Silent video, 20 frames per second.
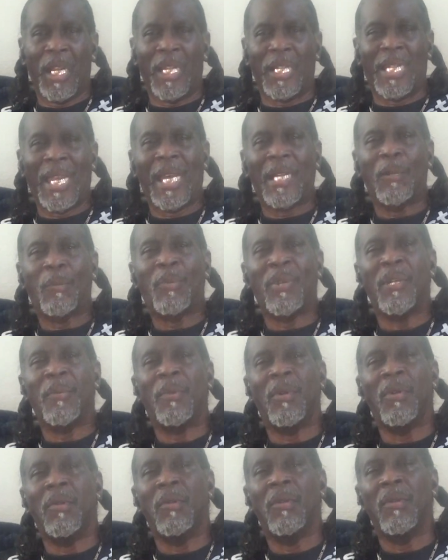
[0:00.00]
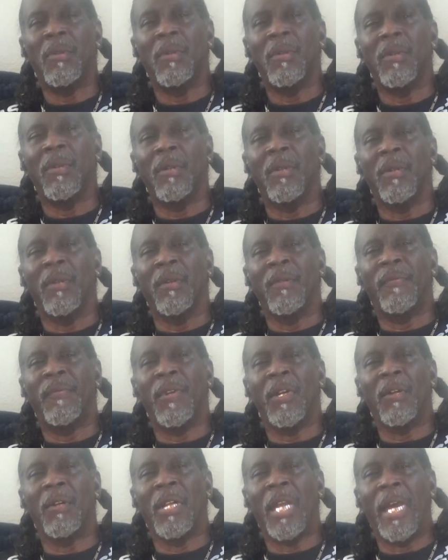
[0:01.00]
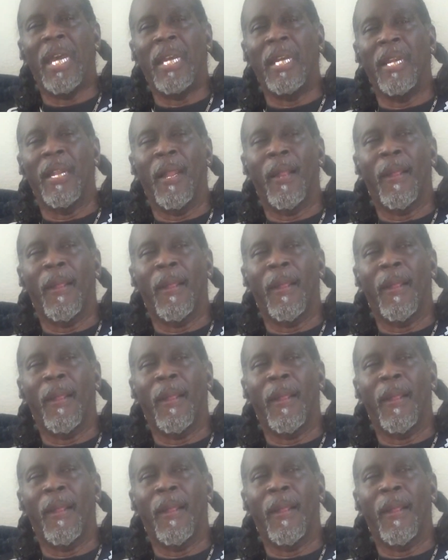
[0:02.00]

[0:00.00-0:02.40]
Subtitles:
A lot of people feel like